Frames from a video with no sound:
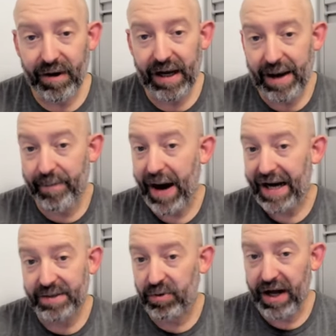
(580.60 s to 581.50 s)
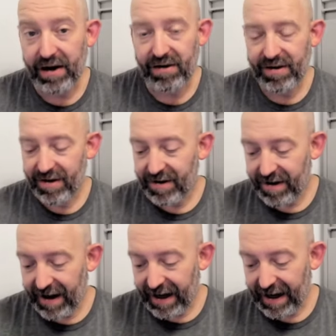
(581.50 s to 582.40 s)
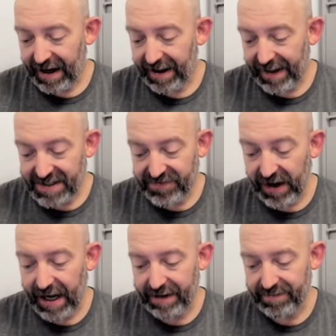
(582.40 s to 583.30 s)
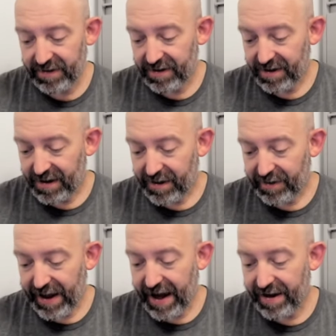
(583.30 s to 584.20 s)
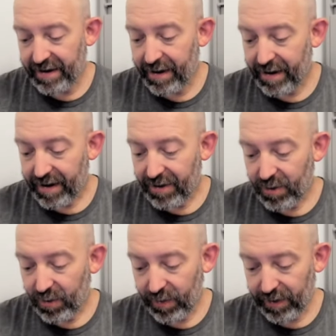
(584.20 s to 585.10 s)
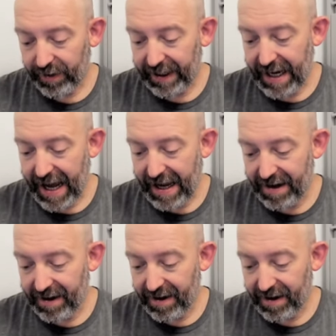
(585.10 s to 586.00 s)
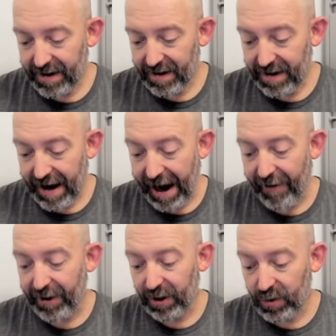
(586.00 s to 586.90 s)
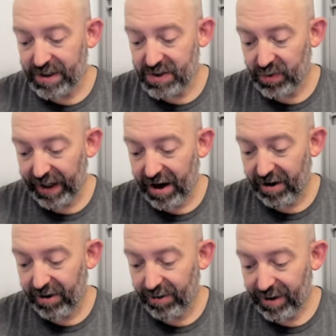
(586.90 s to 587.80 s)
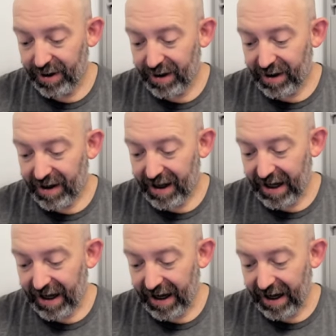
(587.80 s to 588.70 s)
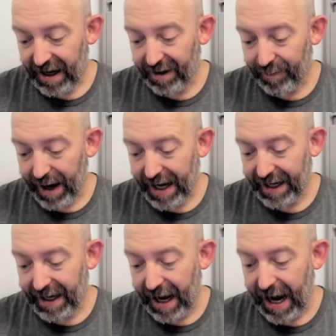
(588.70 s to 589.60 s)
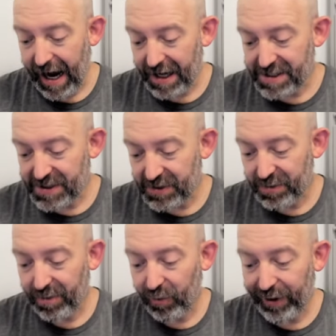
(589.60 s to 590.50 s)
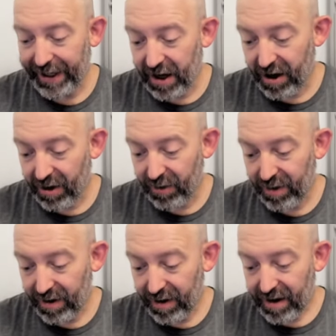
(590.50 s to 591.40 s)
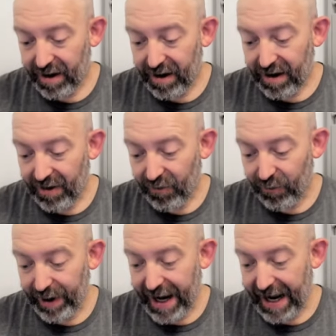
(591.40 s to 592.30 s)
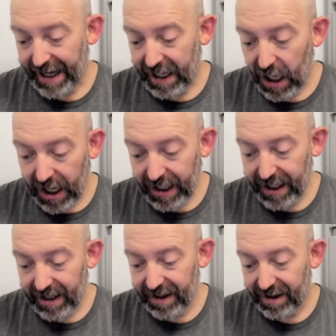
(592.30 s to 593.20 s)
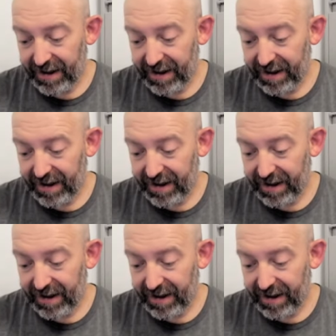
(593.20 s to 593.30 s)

impact player? That's five. Then we're looking at Aaron Lewis, we know. Mayan Ahanatu, we know. Rene Conga